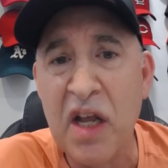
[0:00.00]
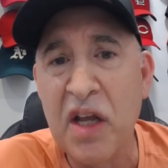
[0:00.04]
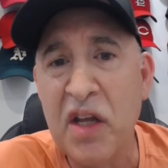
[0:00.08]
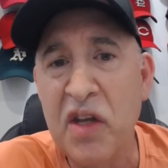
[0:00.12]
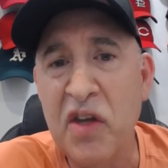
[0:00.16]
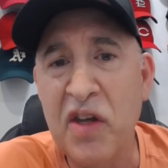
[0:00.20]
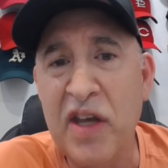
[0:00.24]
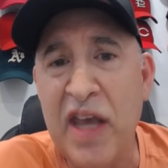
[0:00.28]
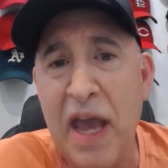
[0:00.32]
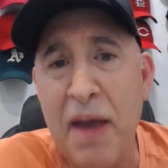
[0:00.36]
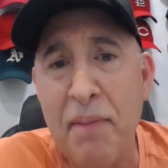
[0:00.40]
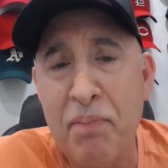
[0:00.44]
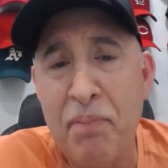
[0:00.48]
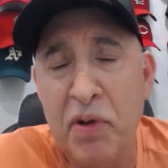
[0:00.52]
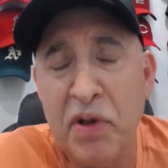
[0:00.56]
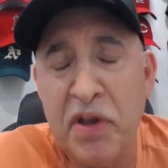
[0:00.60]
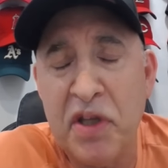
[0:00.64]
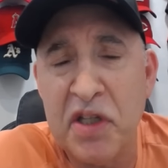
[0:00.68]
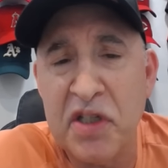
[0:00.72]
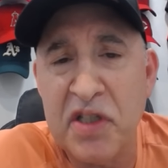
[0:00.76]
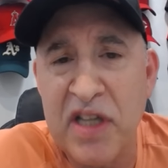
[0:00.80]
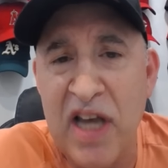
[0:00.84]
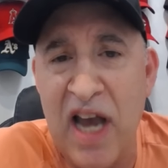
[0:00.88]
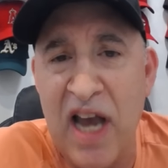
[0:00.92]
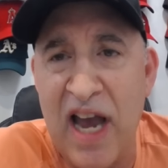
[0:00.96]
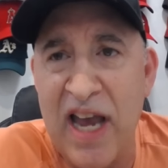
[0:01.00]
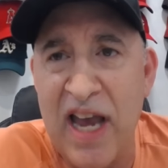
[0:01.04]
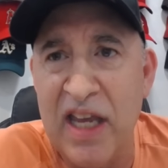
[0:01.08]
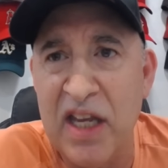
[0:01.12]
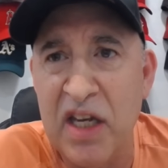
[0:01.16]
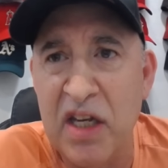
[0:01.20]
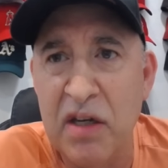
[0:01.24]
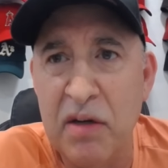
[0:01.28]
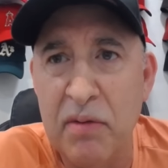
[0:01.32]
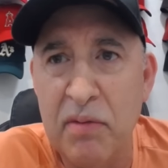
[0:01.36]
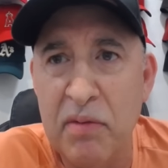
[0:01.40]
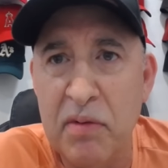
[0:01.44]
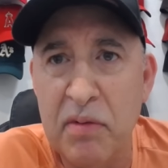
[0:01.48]
You can't put this guy
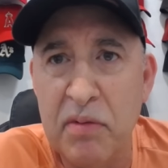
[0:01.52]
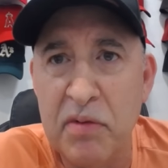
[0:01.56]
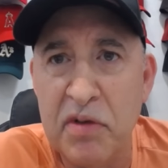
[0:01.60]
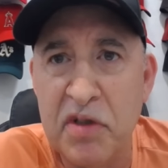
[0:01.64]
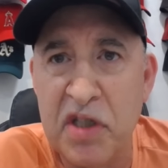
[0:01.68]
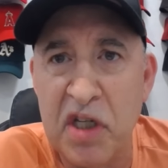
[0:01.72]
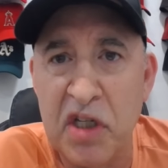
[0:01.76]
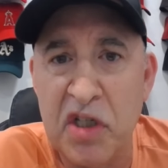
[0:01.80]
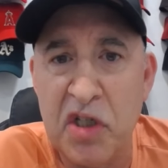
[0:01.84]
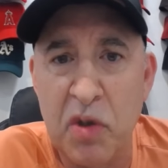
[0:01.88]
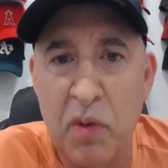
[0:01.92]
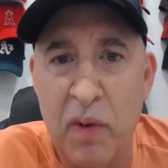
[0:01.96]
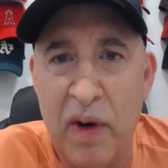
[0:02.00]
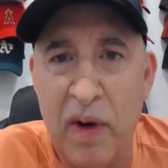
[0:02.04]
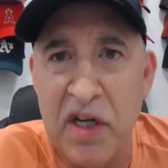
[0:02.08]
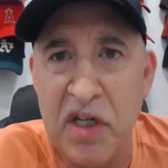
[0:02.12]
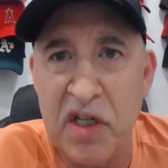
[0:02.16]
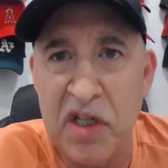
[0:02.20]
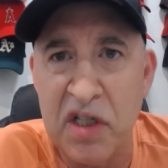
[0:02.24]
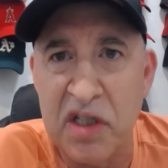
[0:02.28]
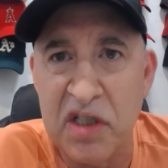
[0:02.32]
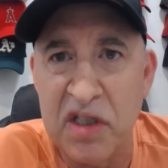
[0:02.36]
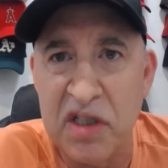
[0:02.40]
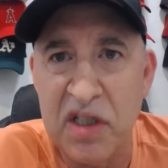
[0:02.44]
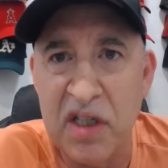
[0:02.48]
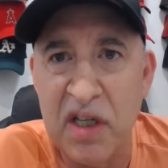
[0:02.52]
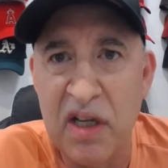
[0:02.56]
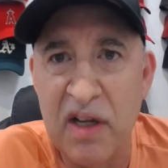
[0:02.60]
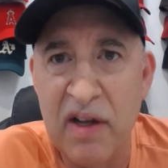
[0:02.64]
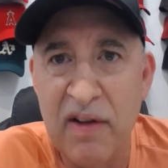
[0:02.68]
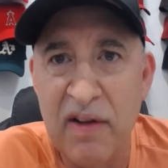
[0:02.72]
in situations.